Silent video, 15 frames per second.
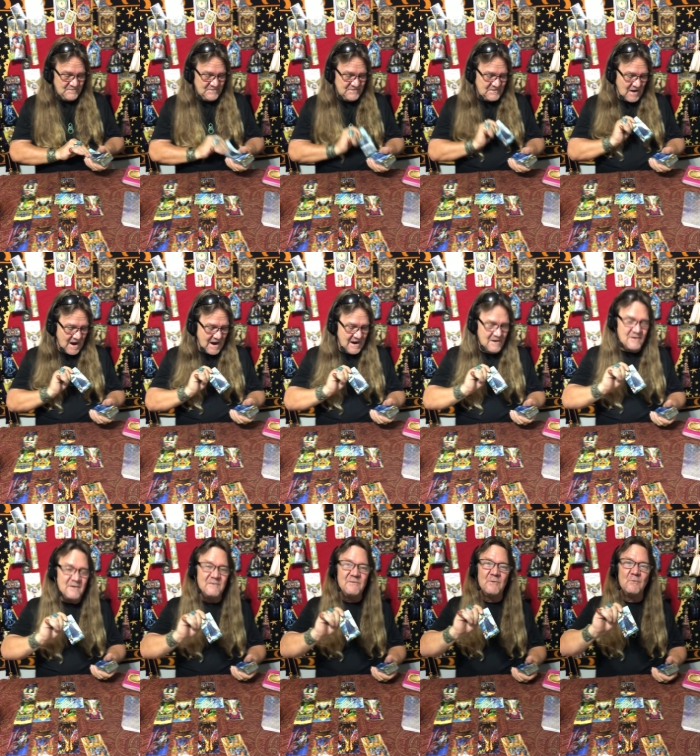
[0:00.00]
Tired
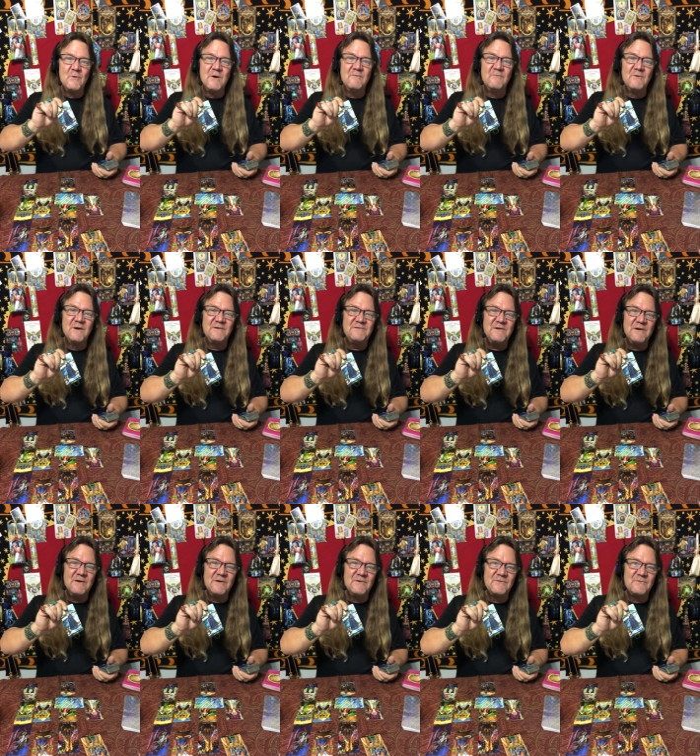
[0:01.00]
of the river of
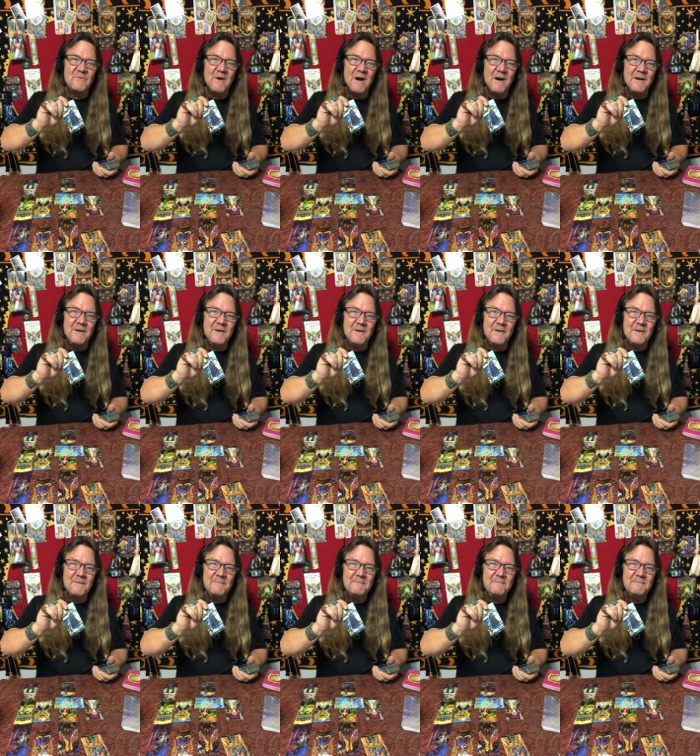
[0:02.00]
tears right here.